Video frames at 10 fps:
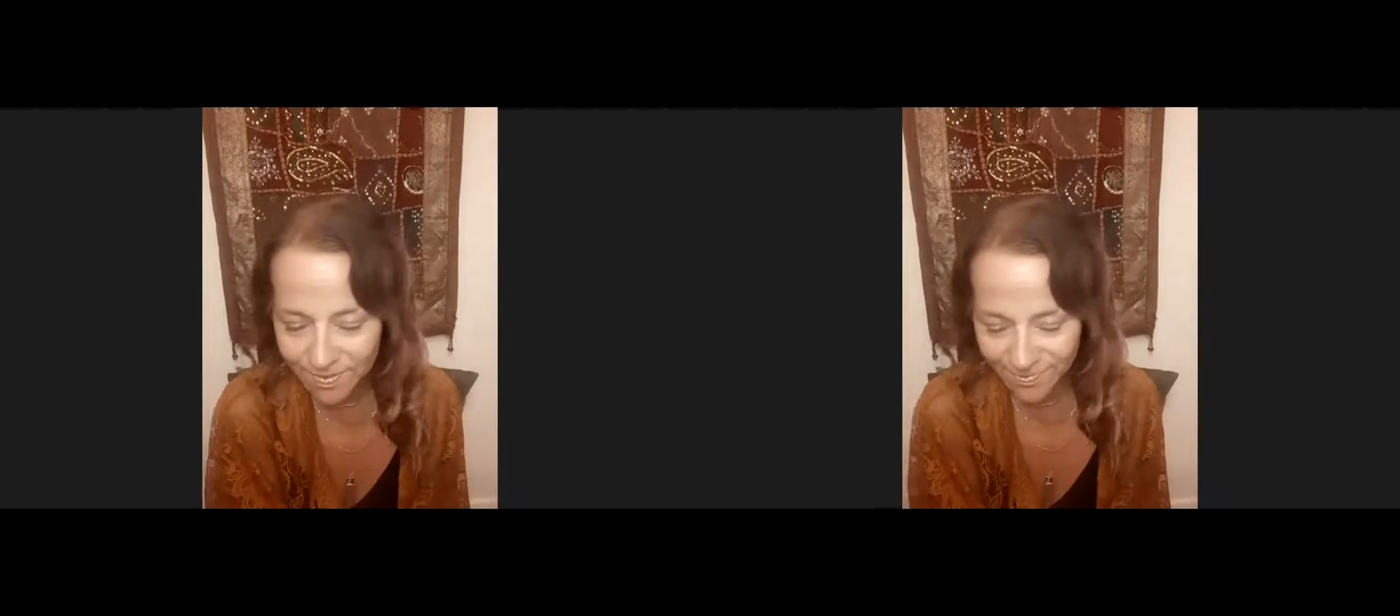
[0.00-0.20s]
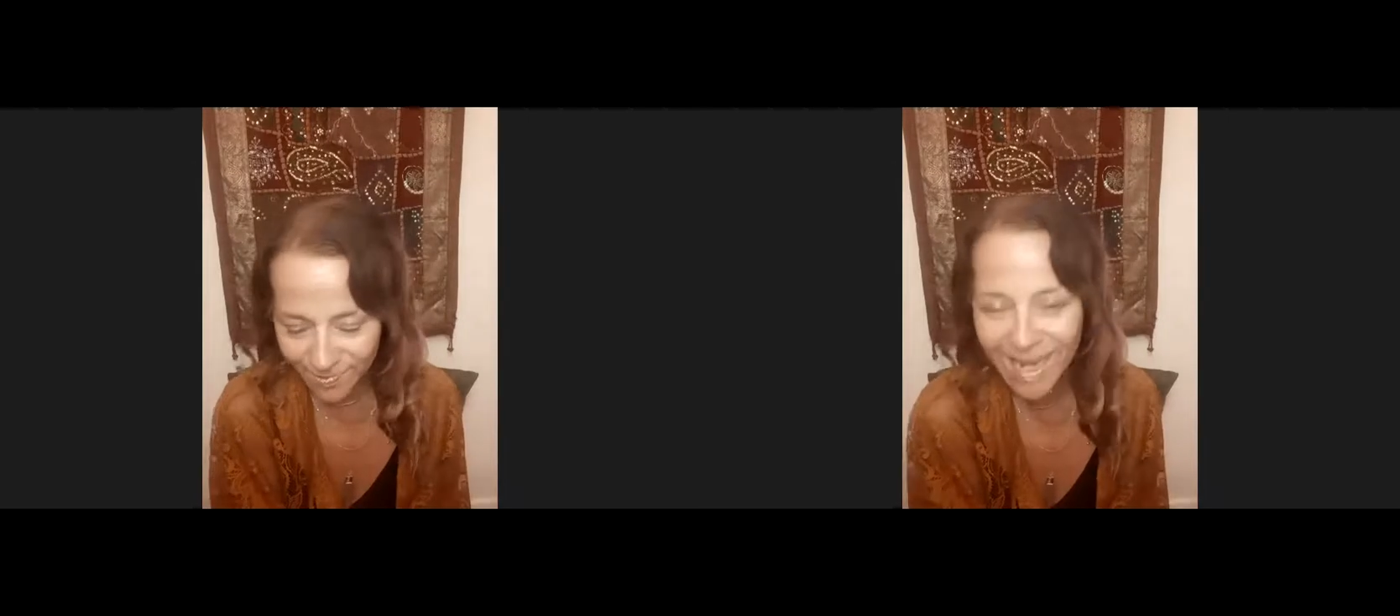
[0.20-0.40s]

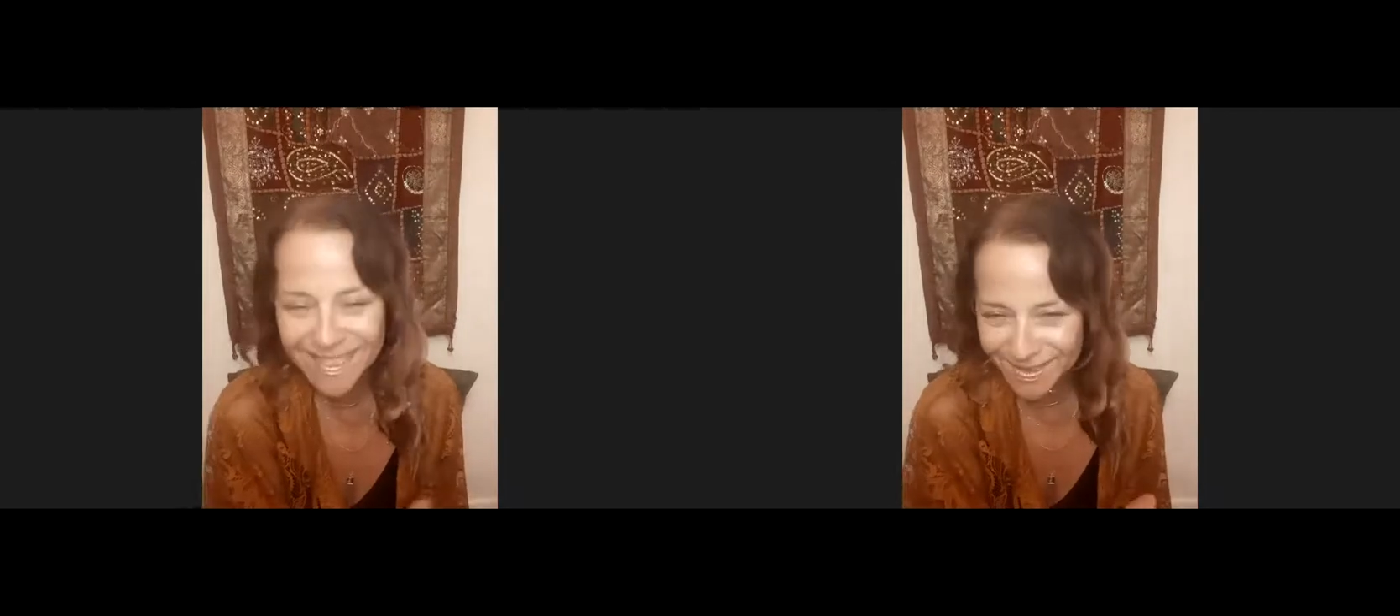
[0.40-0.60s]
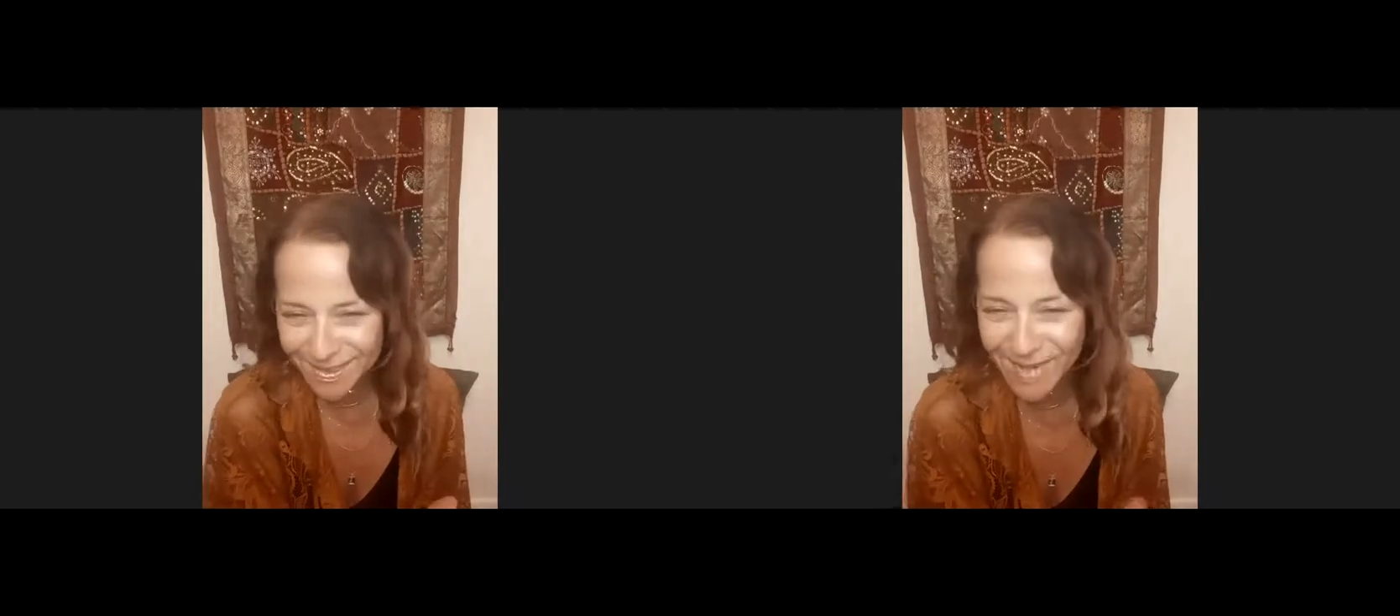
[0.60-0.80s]

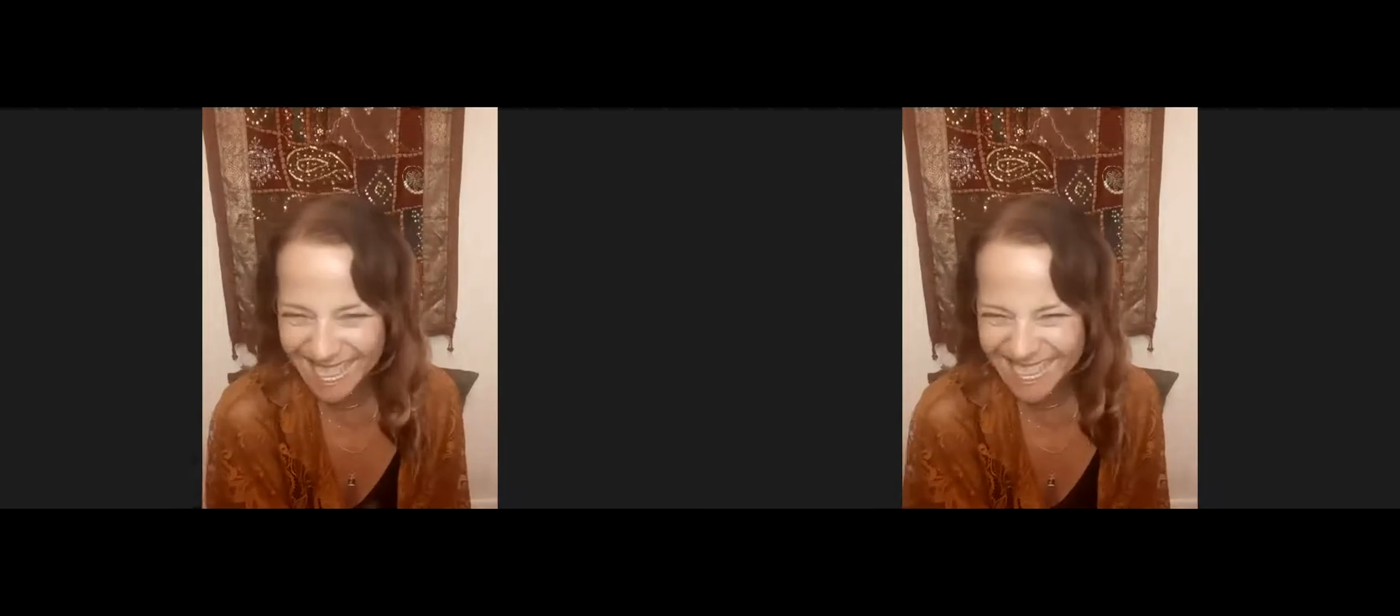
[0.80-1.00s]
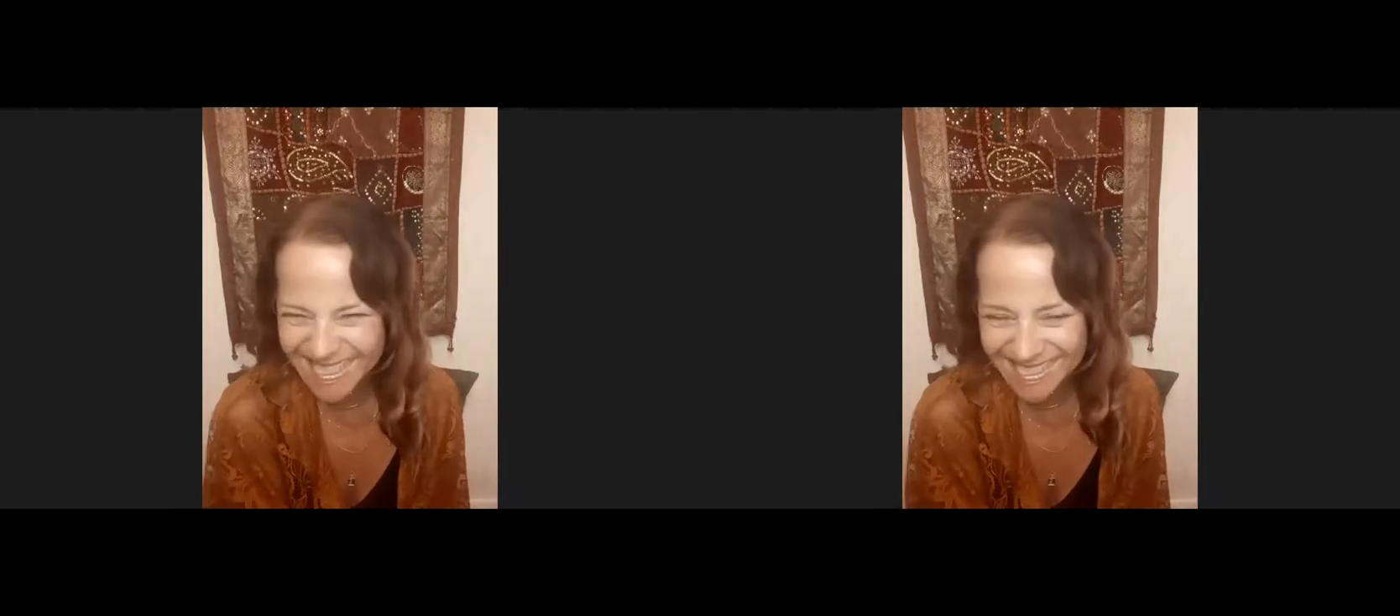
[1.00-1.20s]
gratitude
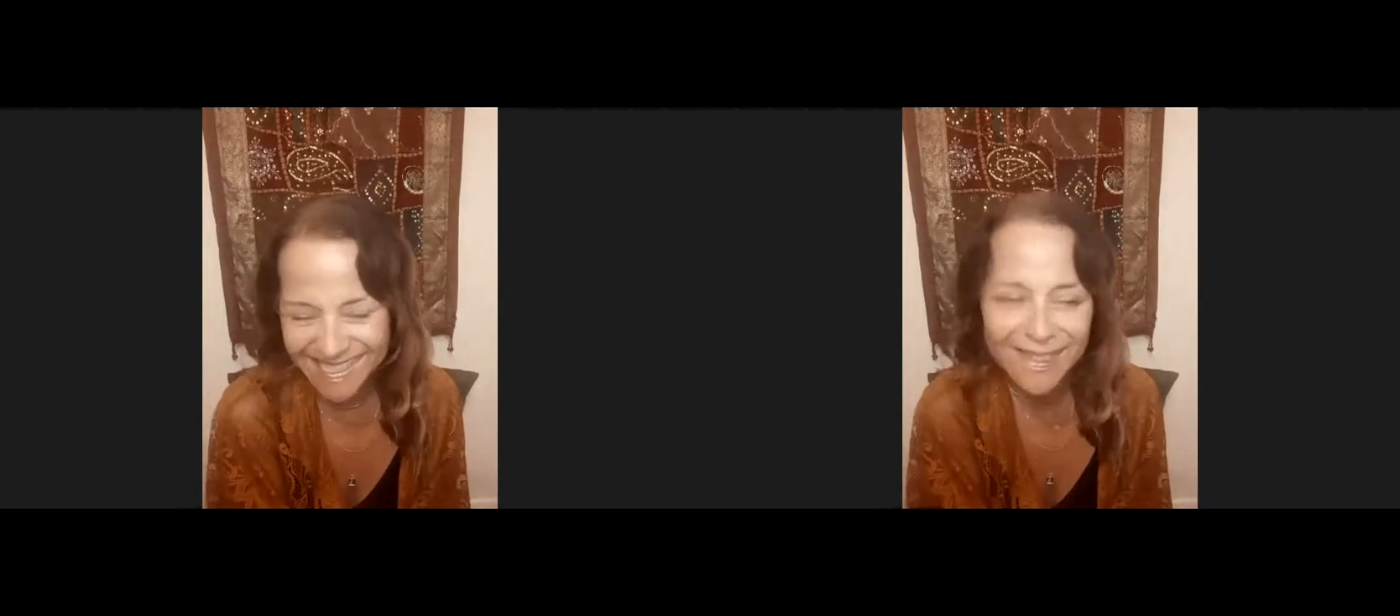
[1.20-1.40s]
practices.